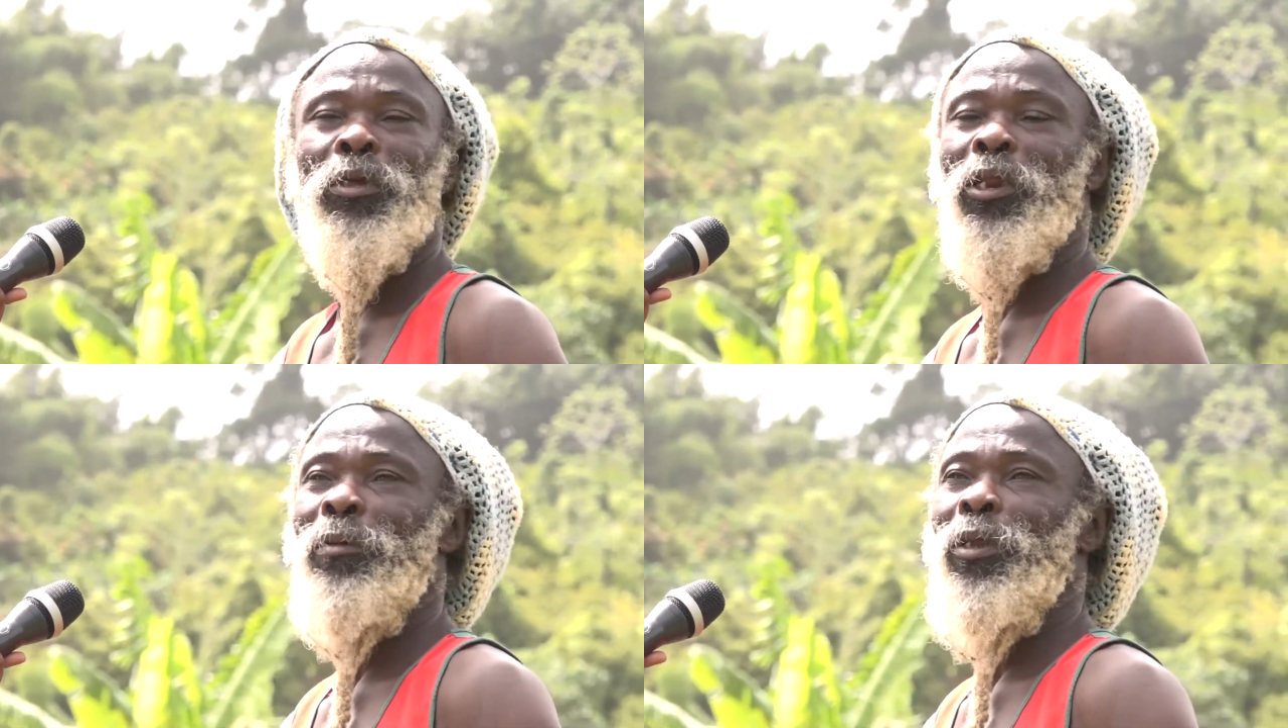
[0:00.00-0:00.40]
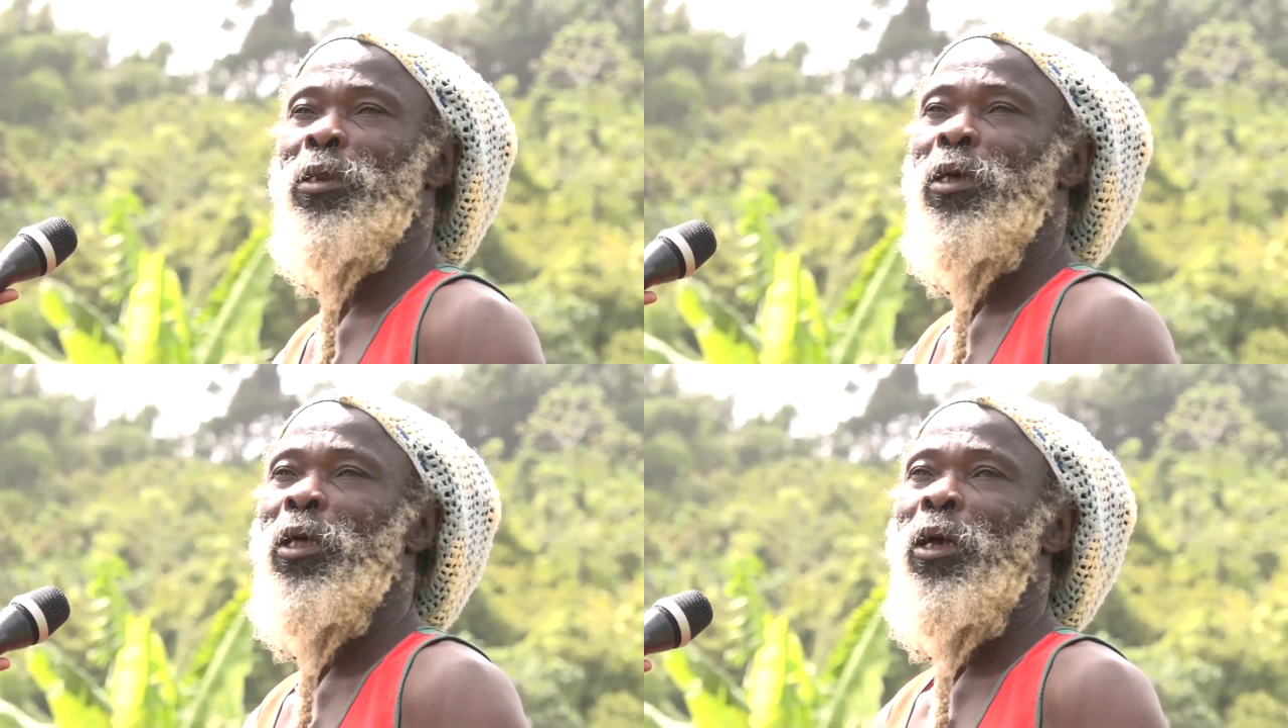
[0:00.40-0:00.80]
You know what I mean?
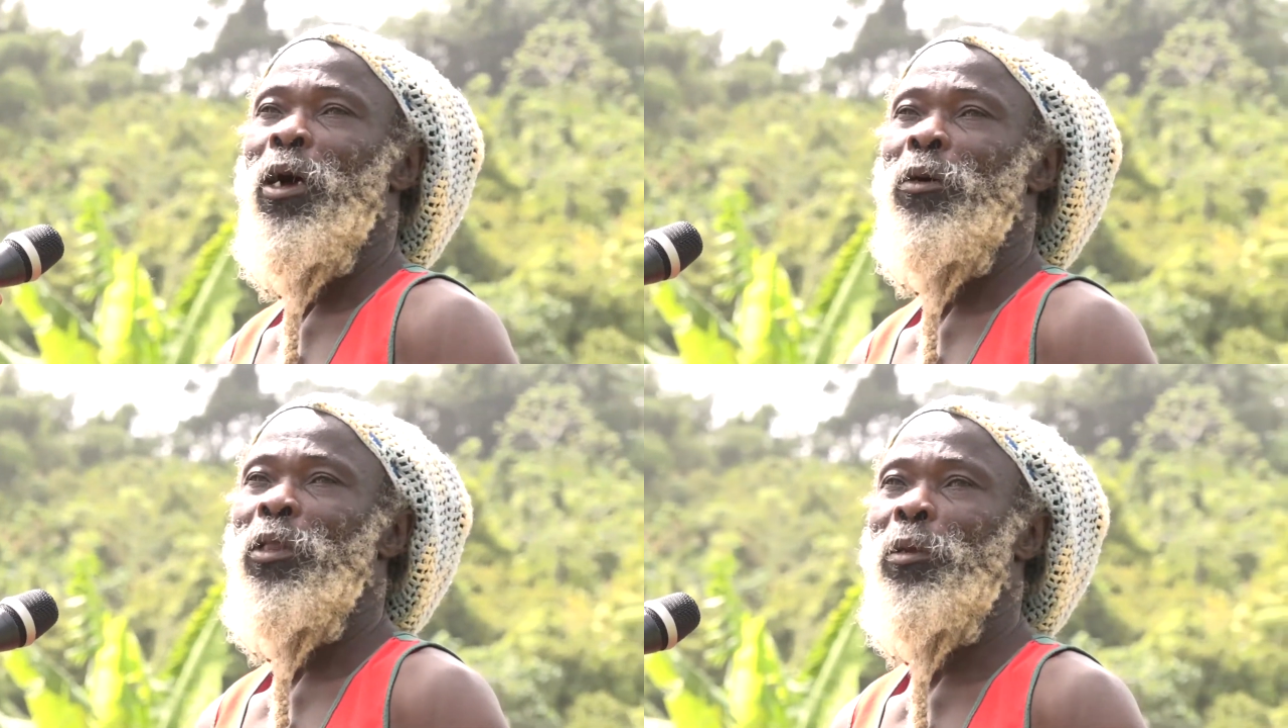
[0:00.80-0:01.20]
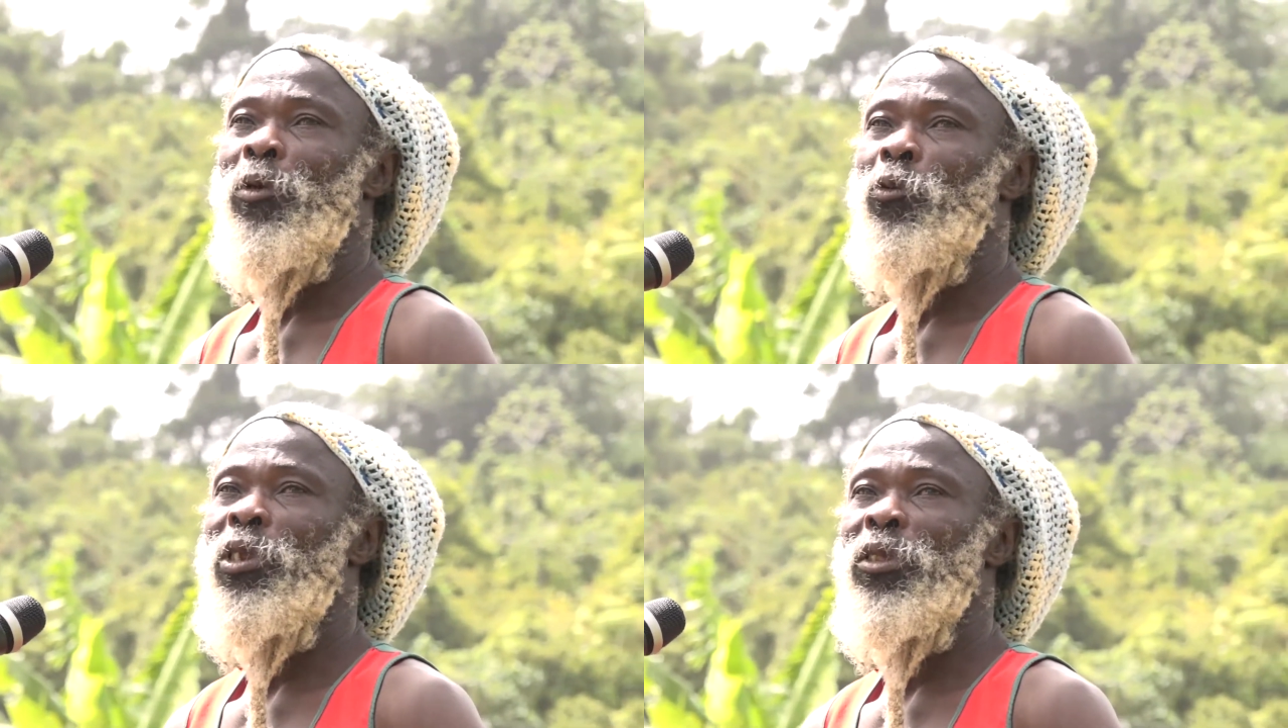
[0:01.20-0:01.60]
You know what I
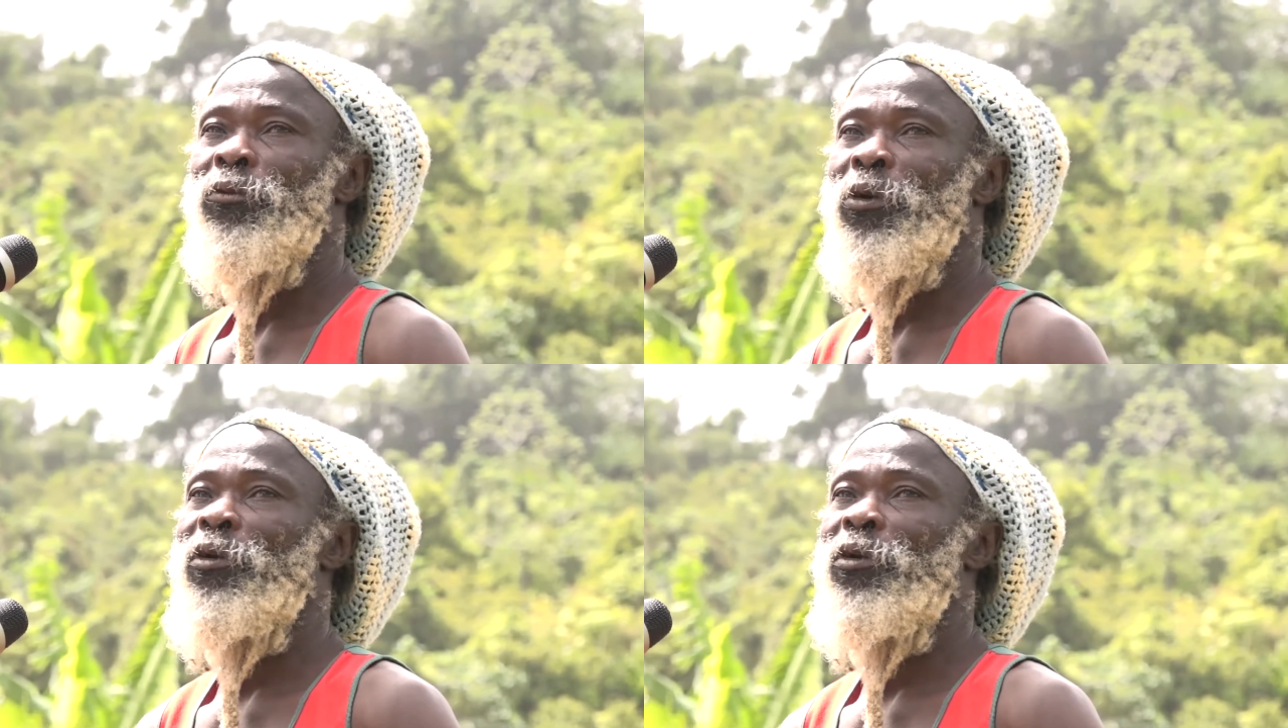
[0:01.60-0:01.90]
mean, which is very